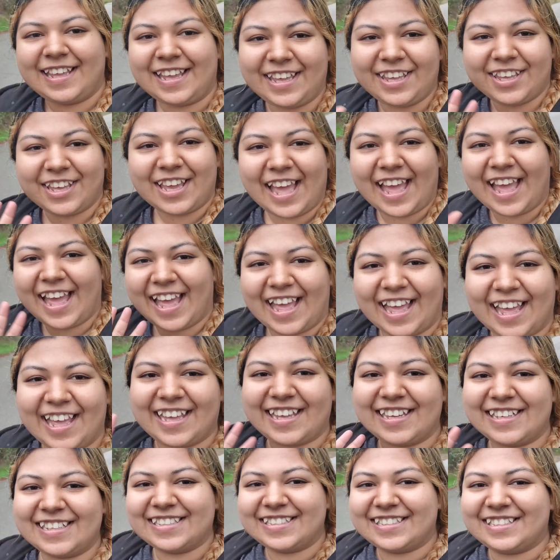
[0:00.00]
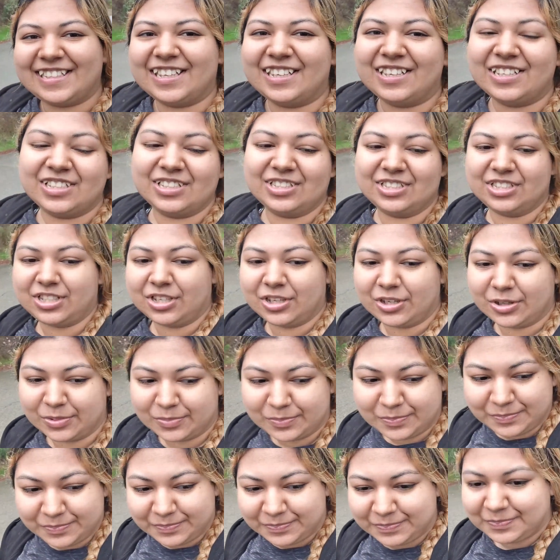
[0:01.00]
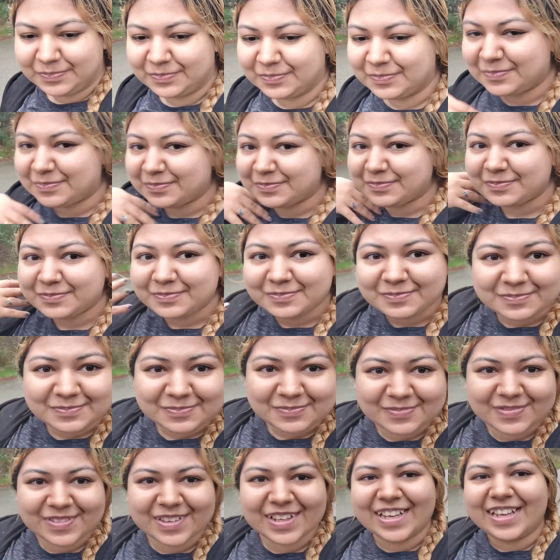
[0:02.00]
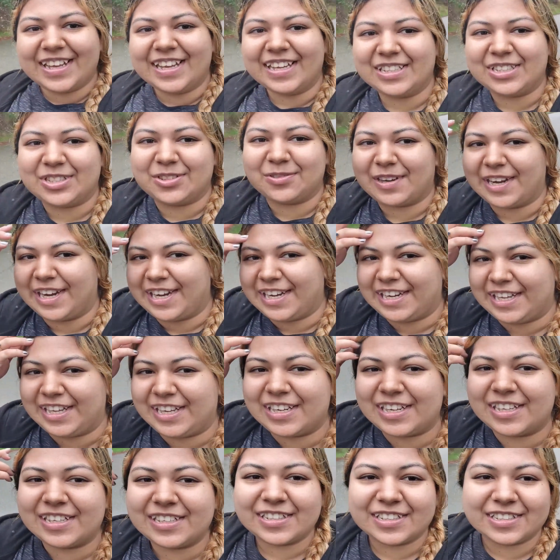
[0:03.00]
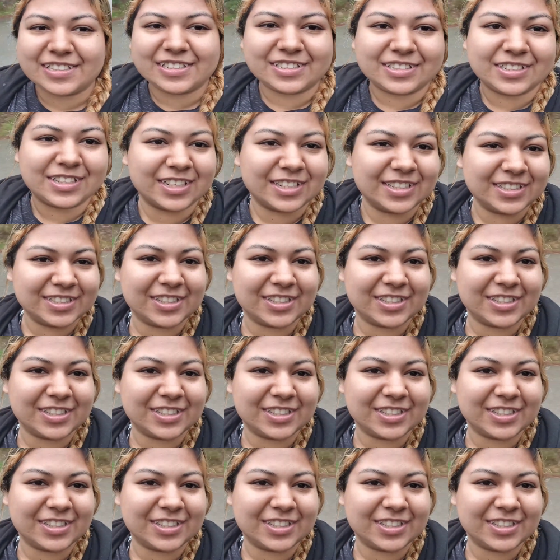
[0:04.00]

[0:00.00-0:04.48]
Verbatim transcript: Hey guys! So it's raining, so you